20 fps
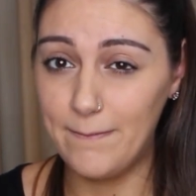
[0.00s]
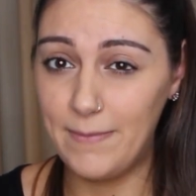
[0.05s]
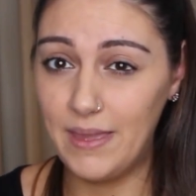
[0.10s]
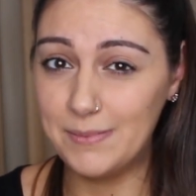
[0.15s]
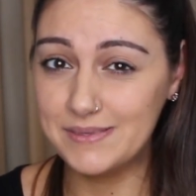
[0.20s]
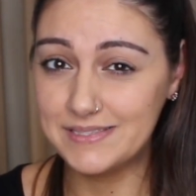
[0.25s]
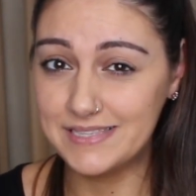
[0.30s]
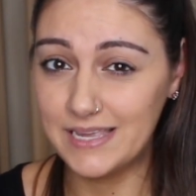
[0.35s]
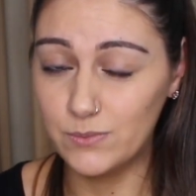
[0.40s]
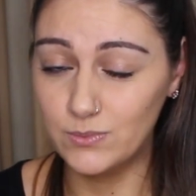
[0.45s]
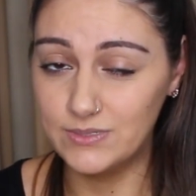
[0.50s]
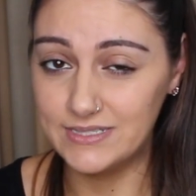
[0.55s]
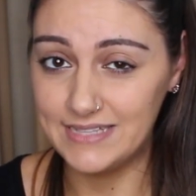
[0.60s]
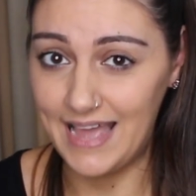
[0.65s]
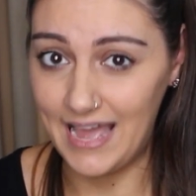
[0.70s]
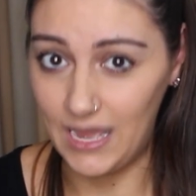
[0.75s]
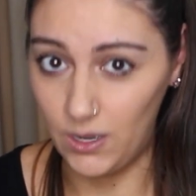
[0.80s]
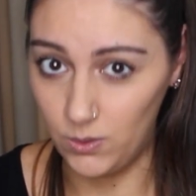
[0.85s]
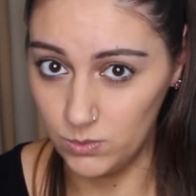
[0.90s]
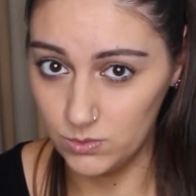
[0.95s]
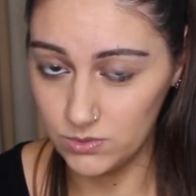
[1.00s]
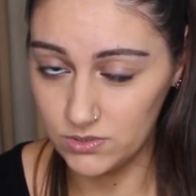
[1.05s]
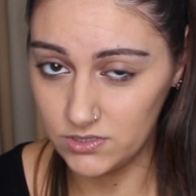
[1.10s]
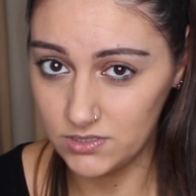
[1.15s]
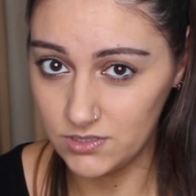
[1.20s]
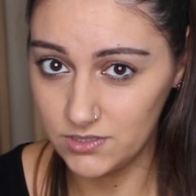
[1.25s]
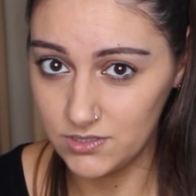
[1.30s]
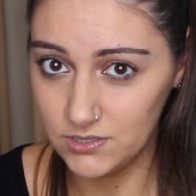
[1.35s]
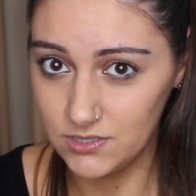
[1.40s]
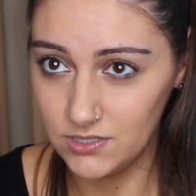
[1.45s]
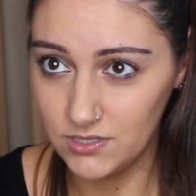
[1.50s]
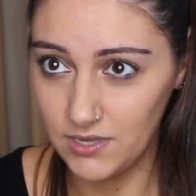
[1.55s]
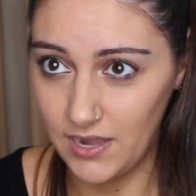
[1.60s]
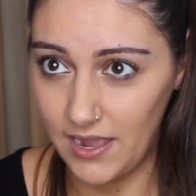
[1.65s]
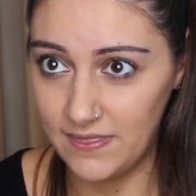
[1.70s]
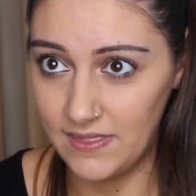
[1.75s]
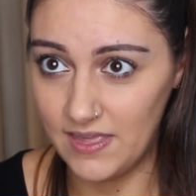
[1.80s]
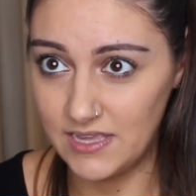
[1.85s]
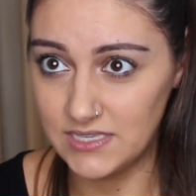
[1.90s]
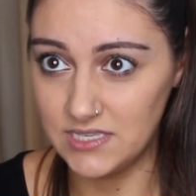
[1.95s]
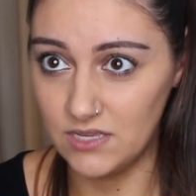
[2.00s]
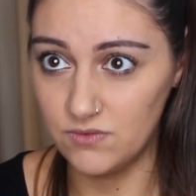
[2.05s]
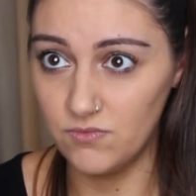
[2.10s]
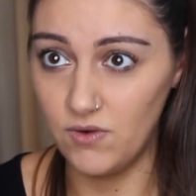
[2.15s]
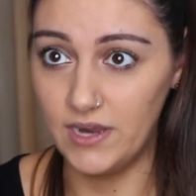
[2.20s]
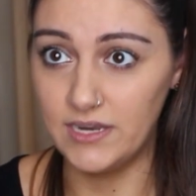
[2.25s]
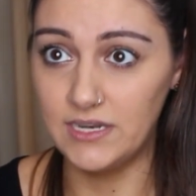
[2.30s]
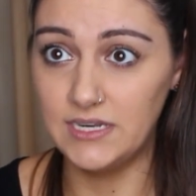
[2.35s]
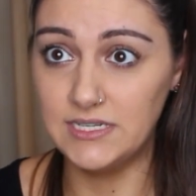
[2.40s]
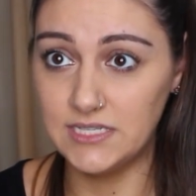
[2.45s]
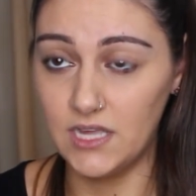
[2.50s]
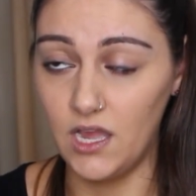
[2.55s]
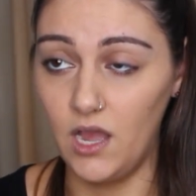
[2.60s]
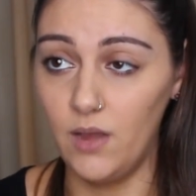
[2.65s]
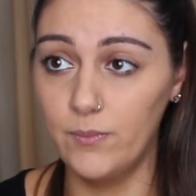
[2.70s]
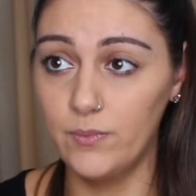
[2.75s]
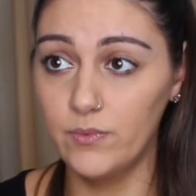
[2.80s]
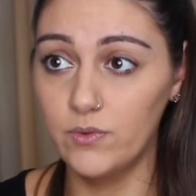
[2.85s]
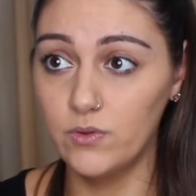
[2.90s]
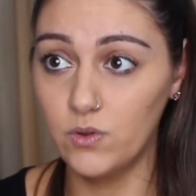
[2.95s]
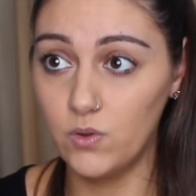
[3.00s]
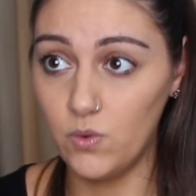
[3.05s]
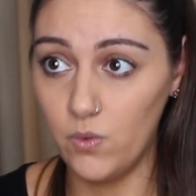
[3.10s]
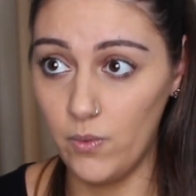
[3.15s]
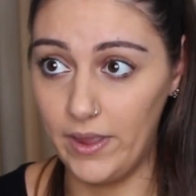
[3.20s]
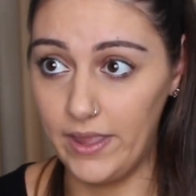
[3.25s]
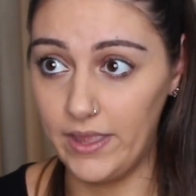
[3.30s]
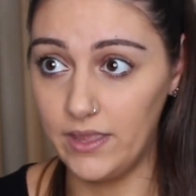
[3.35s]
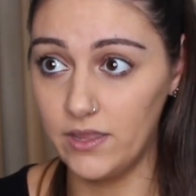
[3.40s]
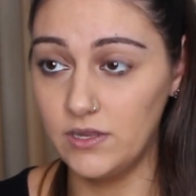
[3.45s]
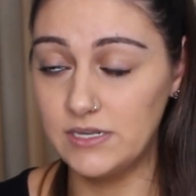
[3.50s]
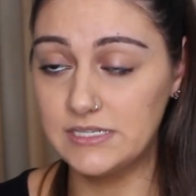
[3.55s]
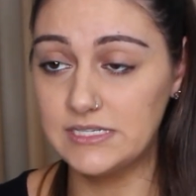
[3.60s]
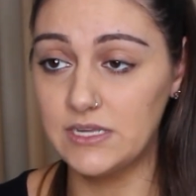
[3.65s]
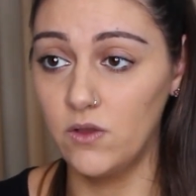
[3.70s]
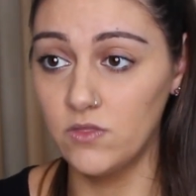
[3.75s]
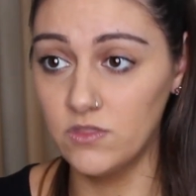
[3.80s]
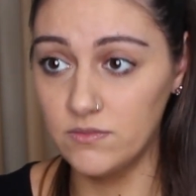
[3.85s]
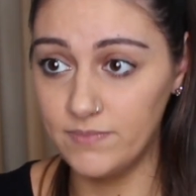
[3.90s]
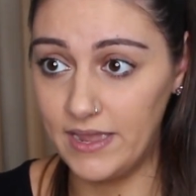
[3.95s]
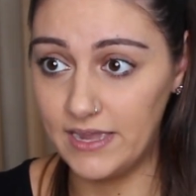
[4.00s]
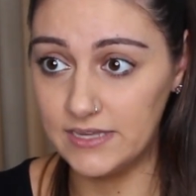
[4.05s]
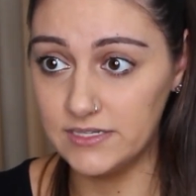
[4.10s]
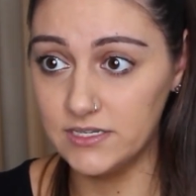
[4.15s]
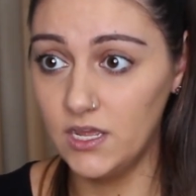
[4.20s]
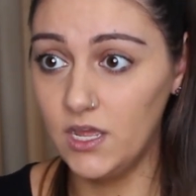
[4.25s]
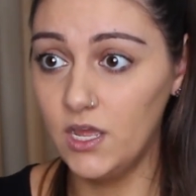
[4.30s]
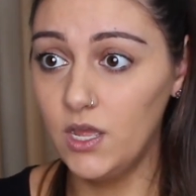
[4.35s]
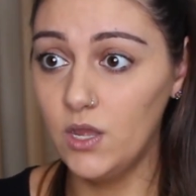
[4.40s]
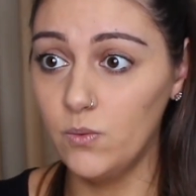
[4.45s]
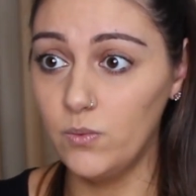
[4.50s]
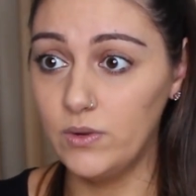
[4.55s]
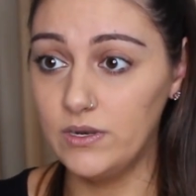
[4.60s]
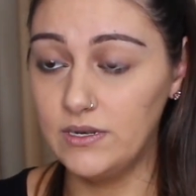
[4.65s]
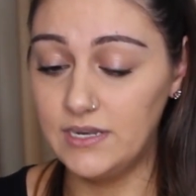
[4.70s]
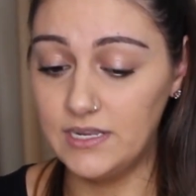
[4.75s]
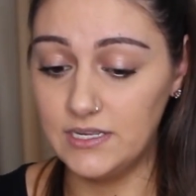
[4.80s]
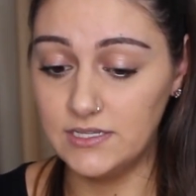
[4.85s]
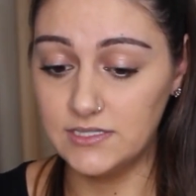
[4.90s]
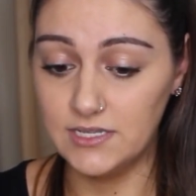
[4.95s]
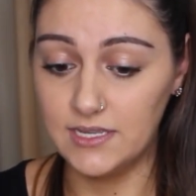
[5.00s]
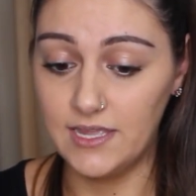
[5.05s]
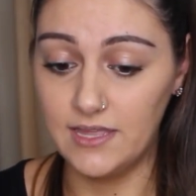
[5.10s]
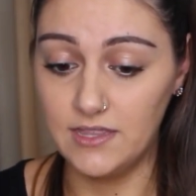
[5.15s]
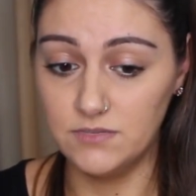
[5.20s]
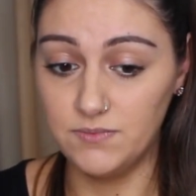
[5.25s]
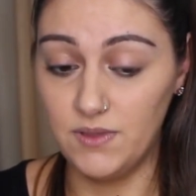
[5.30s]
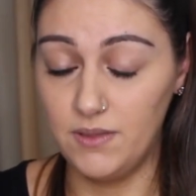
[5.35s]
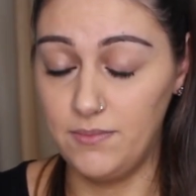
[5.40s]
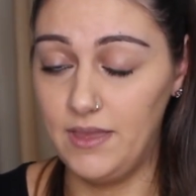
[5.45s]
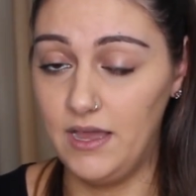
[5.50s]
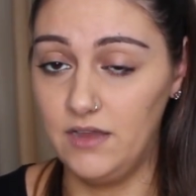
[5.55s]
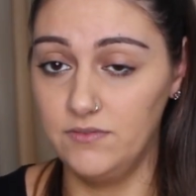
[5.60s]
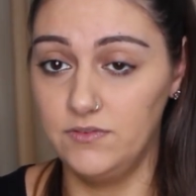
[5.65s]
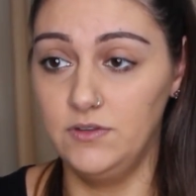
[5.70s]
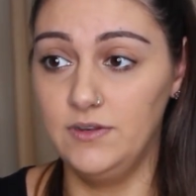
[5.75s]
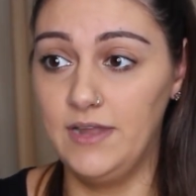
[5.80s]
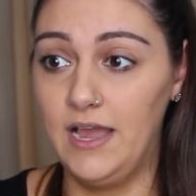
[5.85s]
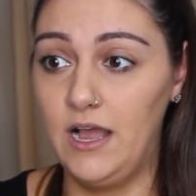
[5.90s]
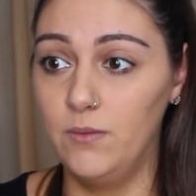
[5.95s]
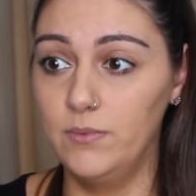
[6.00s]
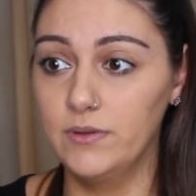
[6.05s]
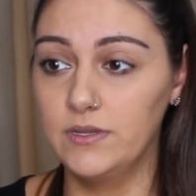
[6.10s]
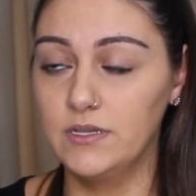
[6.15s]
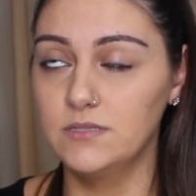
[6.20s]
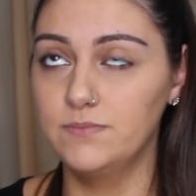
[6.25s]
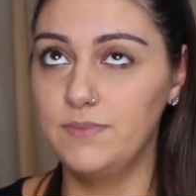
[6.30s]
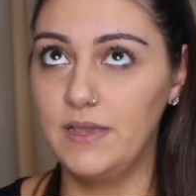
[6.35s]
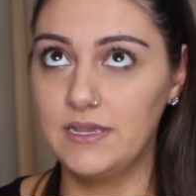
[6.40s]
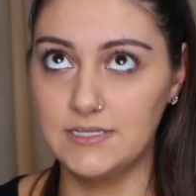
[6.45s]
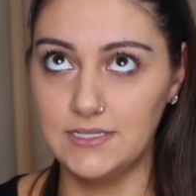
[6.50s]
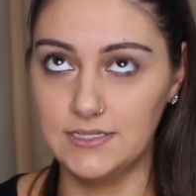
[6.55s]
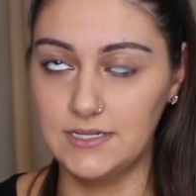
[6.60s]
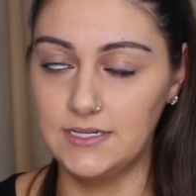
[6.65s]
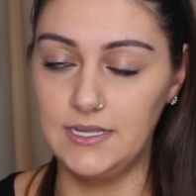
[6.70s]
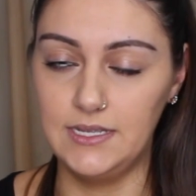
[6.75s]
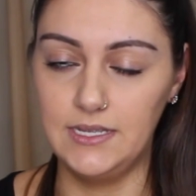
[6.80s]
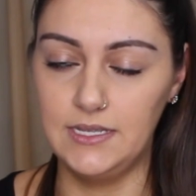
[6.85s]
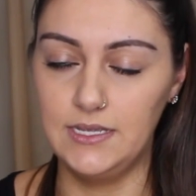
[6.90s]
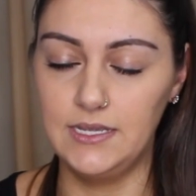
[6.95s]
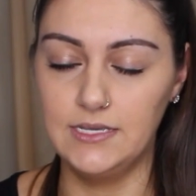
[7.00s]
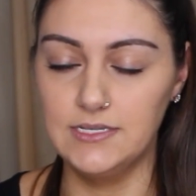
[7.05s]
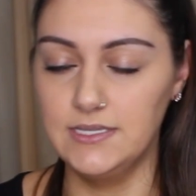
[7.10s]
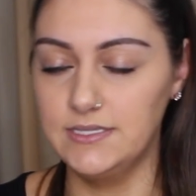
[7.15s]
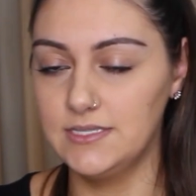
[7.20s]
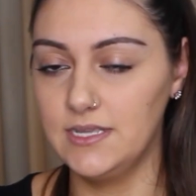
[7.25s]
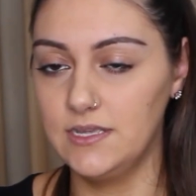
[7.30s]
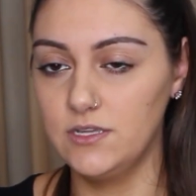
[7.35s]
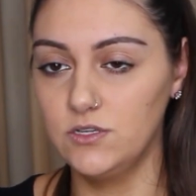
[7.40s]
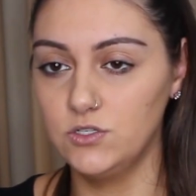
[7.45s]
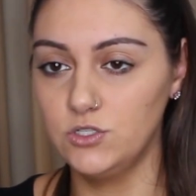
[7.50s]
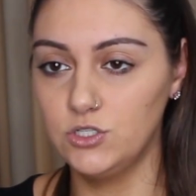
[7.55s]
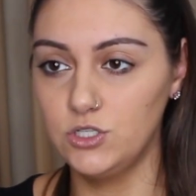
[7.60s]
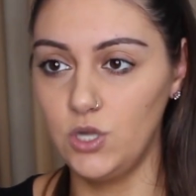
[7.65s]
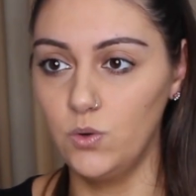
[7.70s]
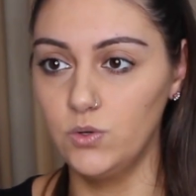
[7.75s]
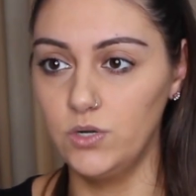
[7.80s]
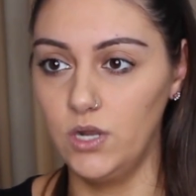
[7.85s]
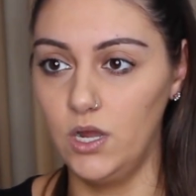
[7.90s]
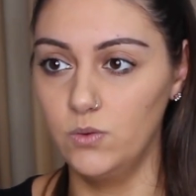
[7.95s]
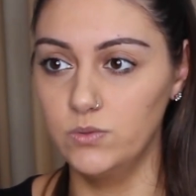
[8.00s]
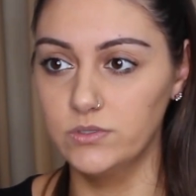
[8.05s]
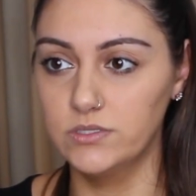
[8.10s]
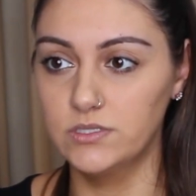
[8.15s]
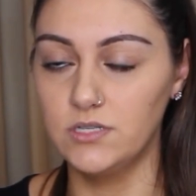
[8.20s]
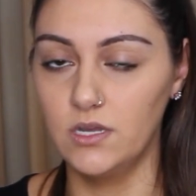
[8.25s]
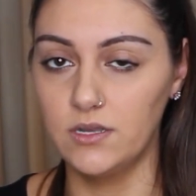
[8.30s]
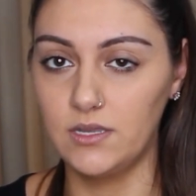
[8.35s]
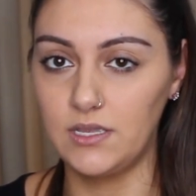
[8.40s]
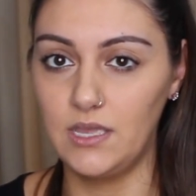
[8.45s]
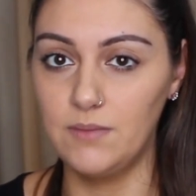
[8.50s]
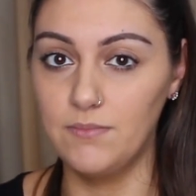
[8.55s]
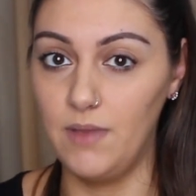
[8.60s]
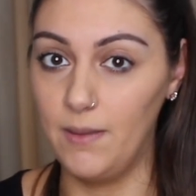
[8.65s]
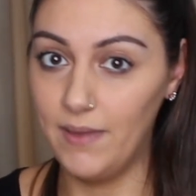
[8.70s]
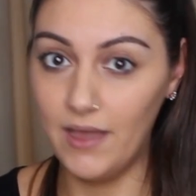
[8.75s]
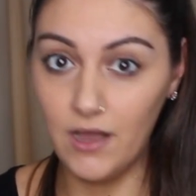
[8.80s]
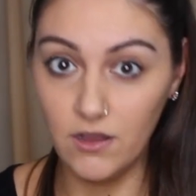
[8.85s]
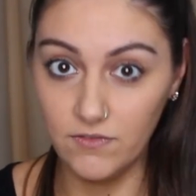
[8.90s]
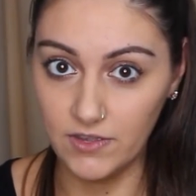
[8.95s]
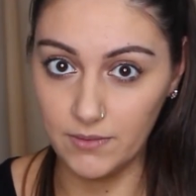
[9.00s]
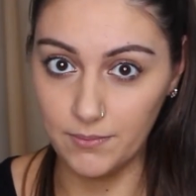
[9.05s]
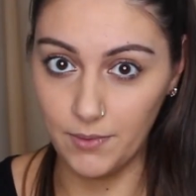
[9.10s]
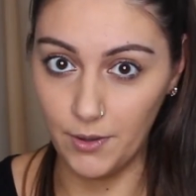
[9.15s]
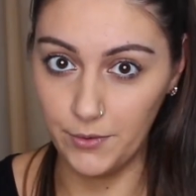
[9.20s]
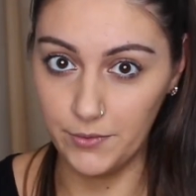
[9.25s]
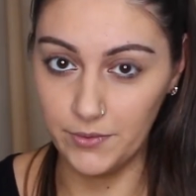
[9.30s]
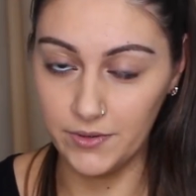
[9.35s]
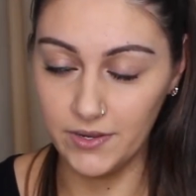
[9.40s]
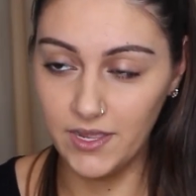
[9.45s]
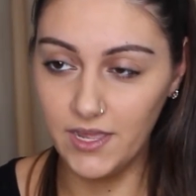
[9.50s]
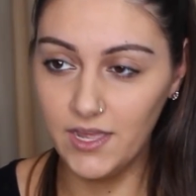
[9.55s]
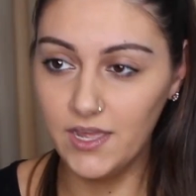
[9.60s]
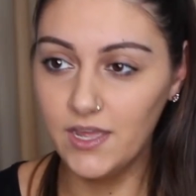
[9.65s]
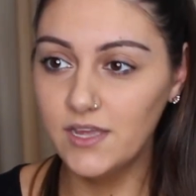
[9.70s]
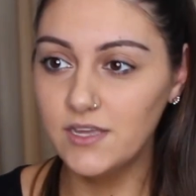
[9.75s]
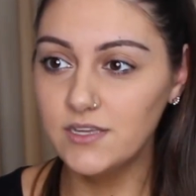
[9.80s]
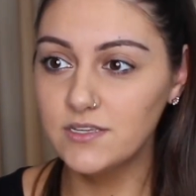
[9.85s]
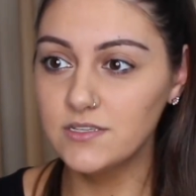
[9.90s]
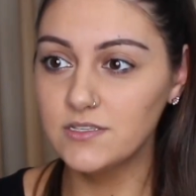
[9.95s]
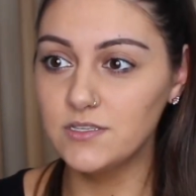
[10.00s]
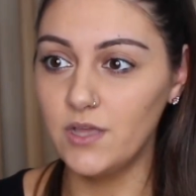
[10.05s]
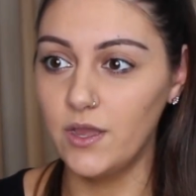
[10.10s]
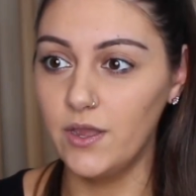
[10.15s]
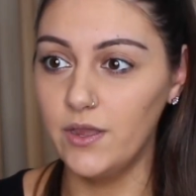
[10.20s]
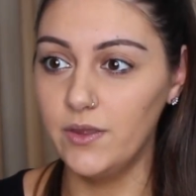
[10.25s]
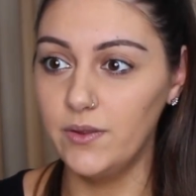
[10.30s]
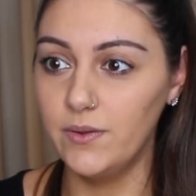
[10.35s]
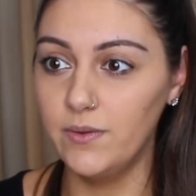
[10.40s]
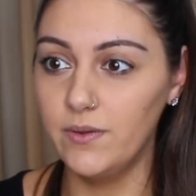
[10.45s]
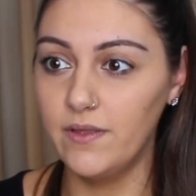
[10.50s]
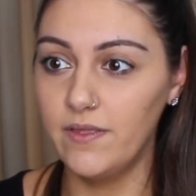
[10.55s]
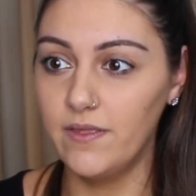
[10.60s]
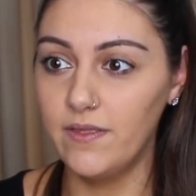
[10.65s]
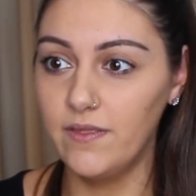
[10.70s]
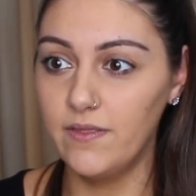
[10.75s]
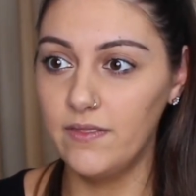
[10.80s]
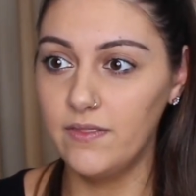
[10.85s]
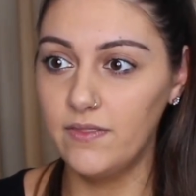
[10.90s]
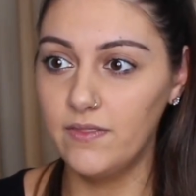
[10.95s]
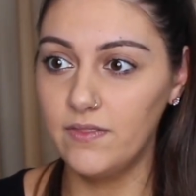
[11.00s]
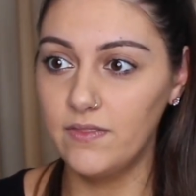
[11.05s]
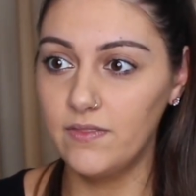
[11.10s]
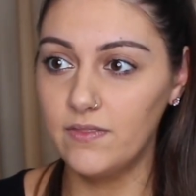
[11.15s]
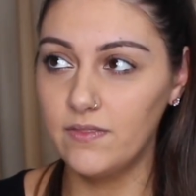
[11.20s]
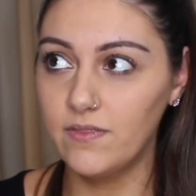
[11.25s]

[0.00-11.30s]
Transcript: baby's head was out and they said, right, you need to get up quick, you need to get on the bed, we need to get this baby out of you now because basically his shoulder was stuck in my pelvic bone. So... Maybe